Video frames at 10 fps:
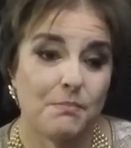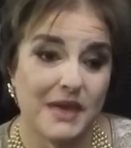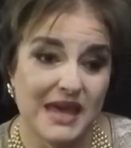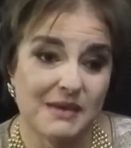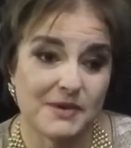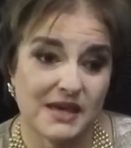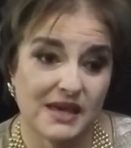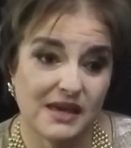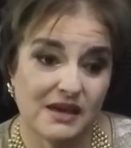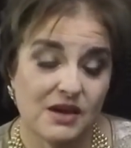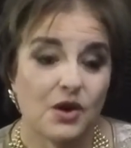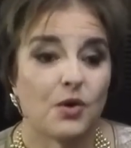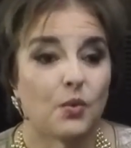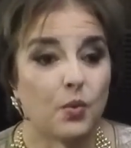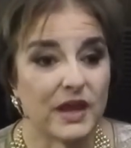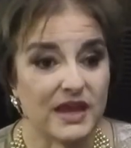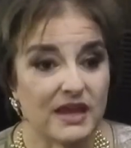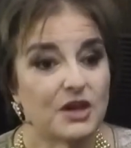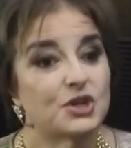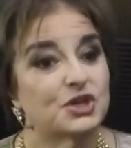Maybe
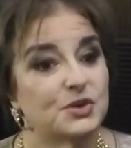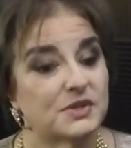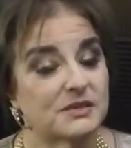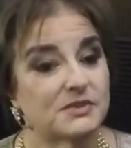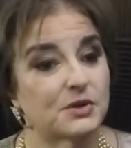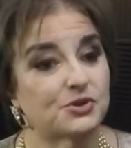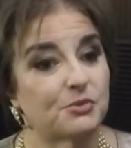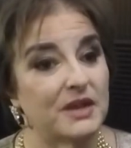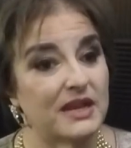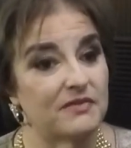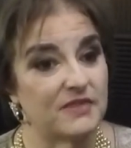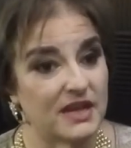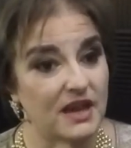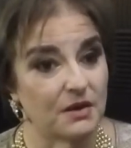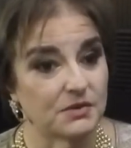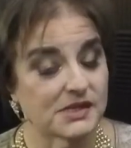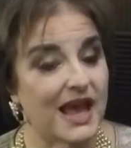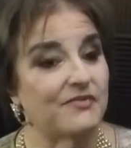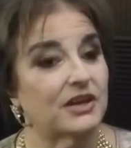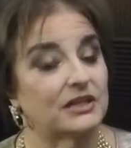we shoot some social media videos. I
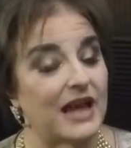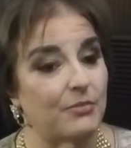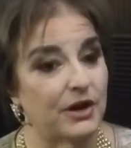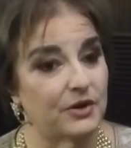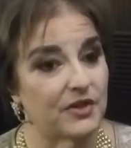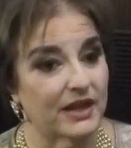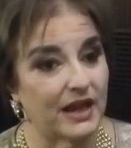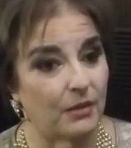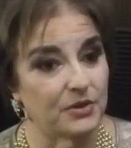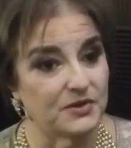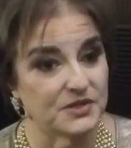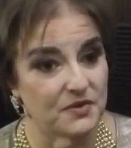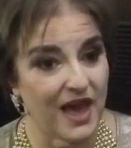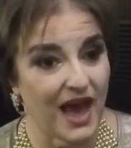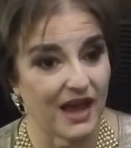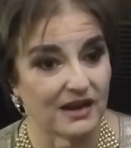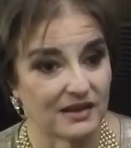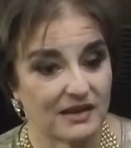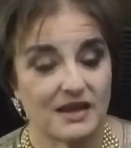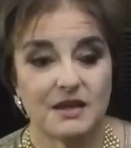have a collaborator that can help you do that.
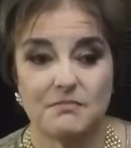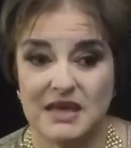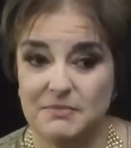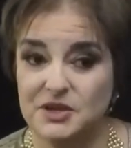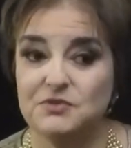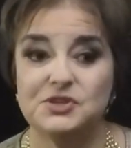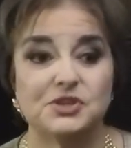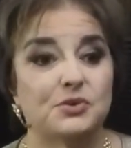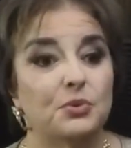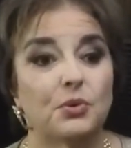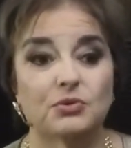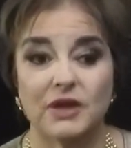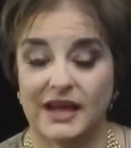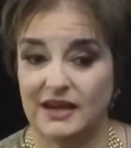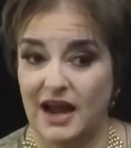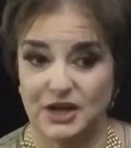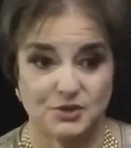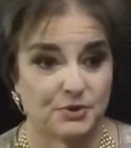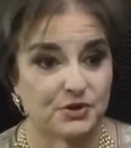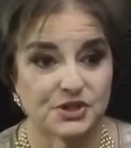Maybe you do like an
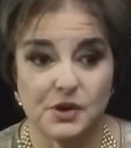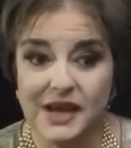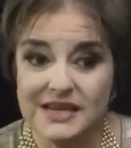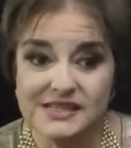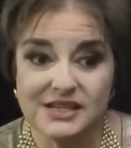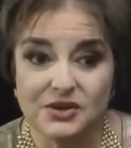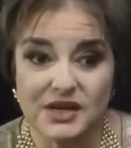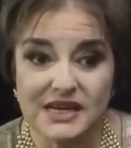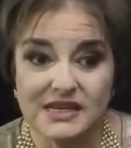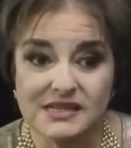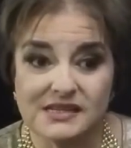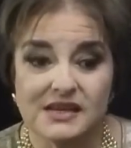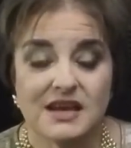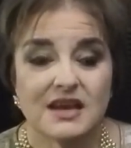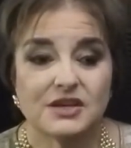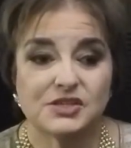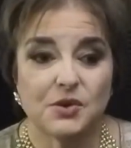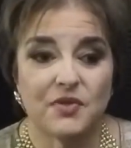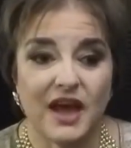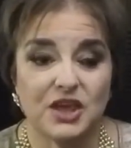entrepreneur showcase series
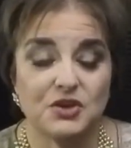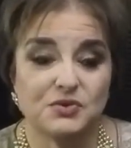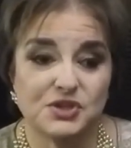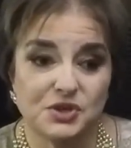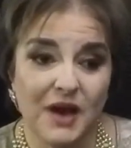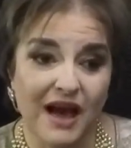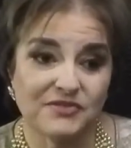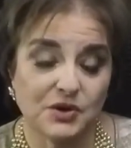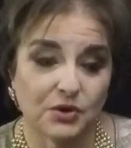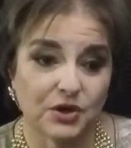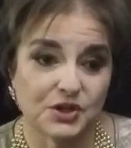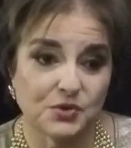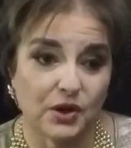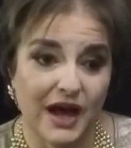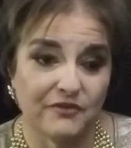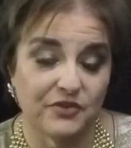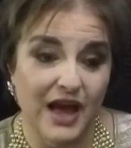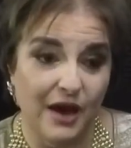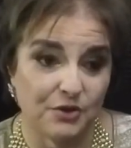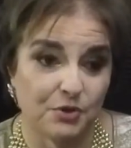so that you do have total control
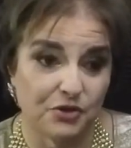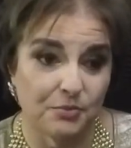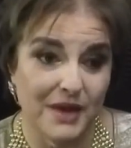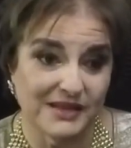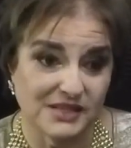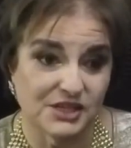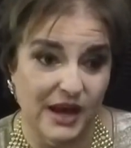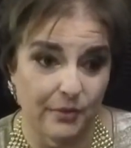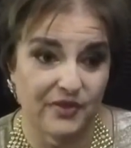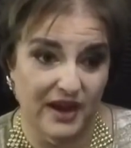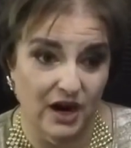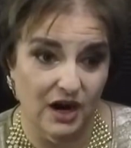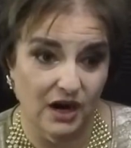how you put their message out there.